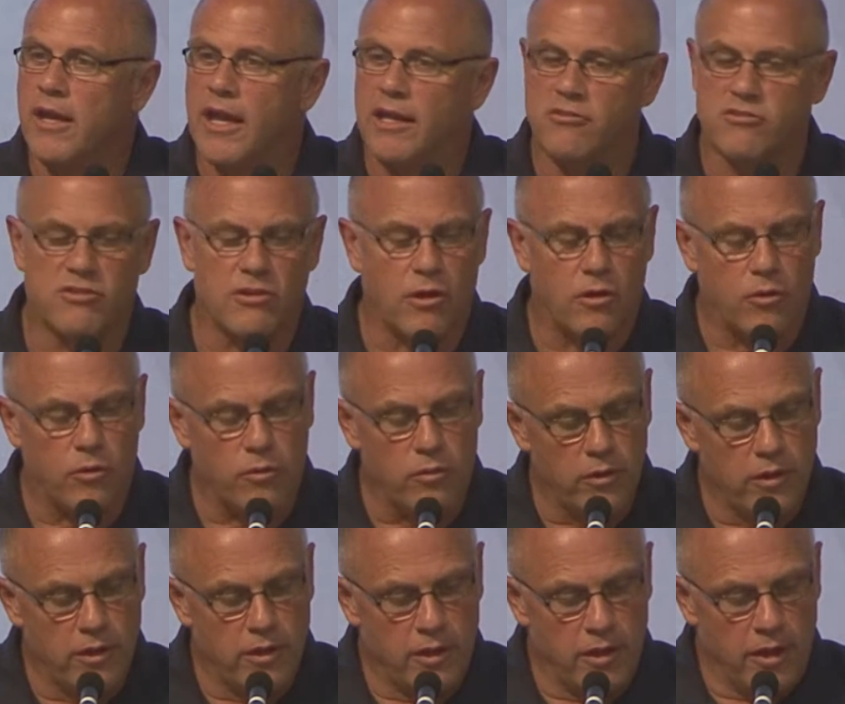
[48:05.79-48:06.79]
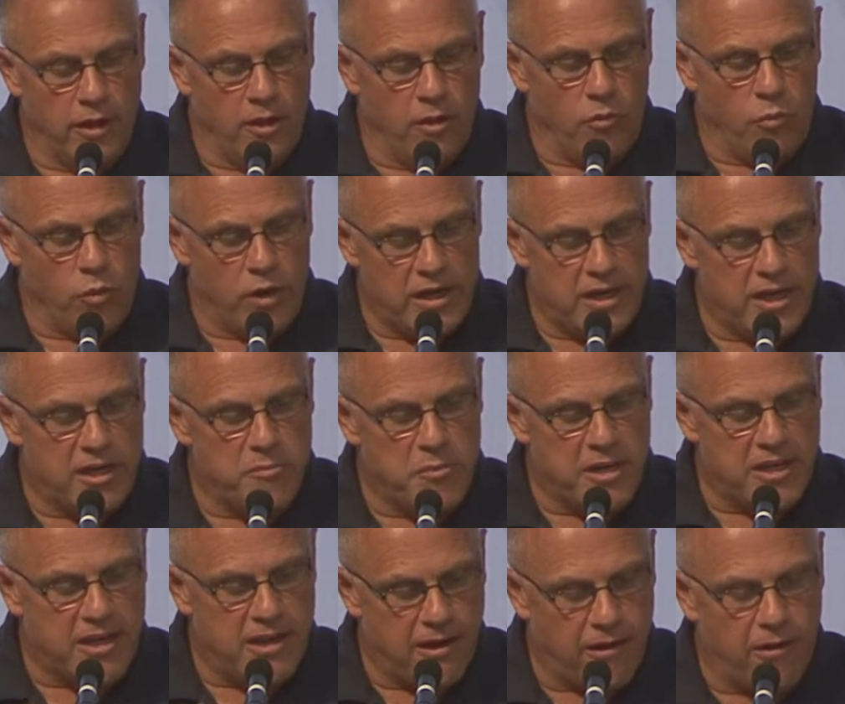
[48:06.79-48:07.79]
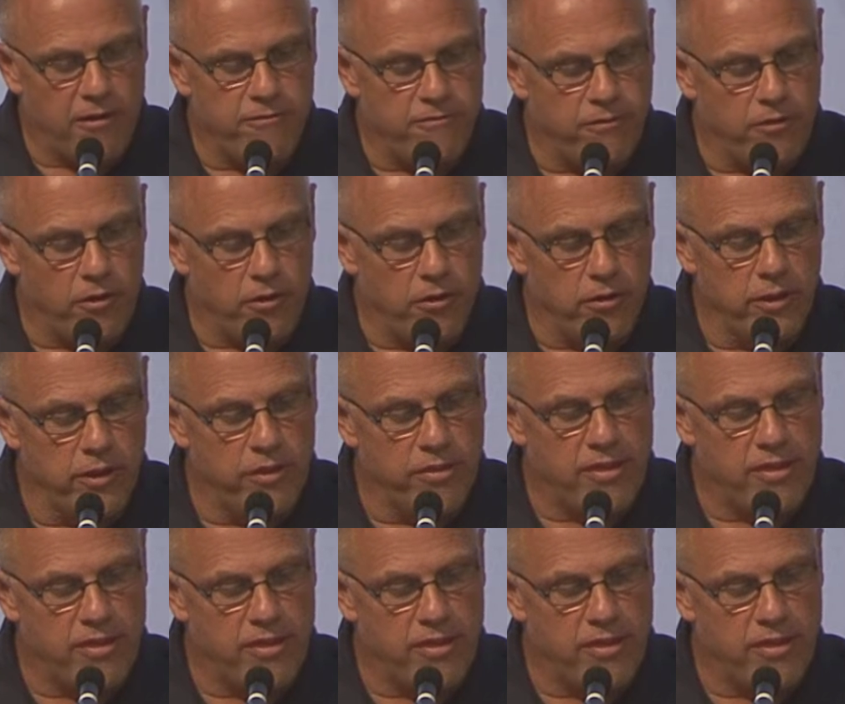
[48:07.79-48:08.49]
And so we need to be careful